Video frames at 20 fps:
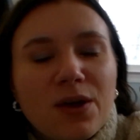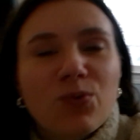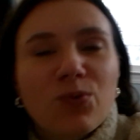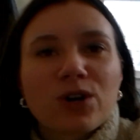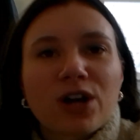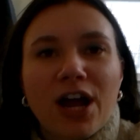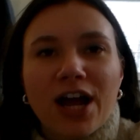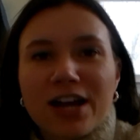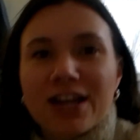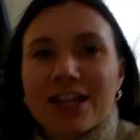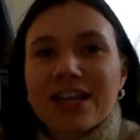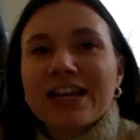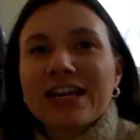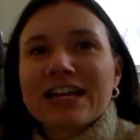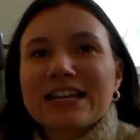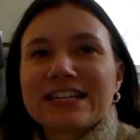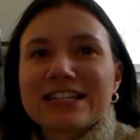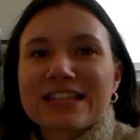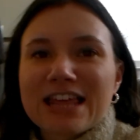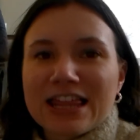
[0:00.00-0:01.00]
We're kind of getting
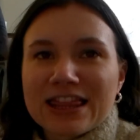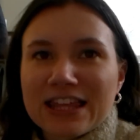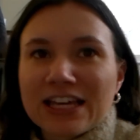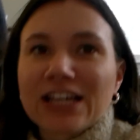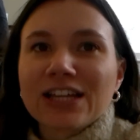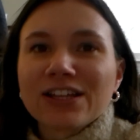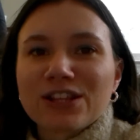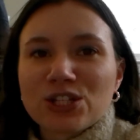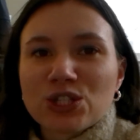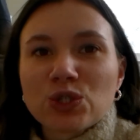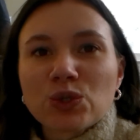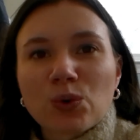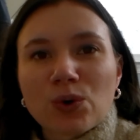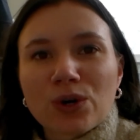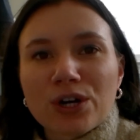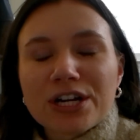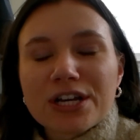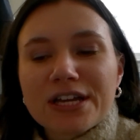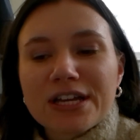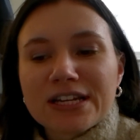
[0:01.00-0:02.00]
into the thick of the
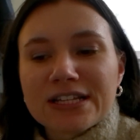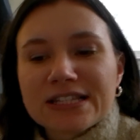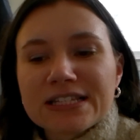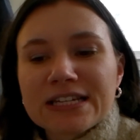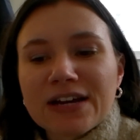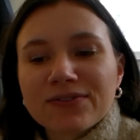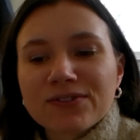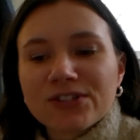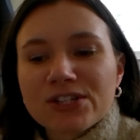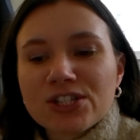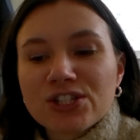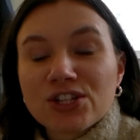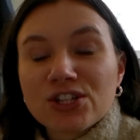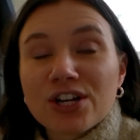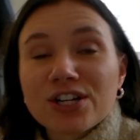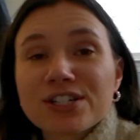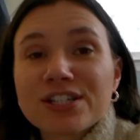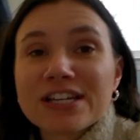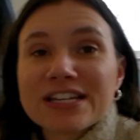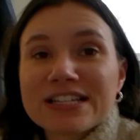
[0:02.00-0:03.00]
story, and it's definitely
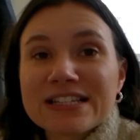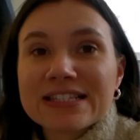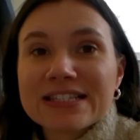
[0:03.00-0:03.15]
starting to get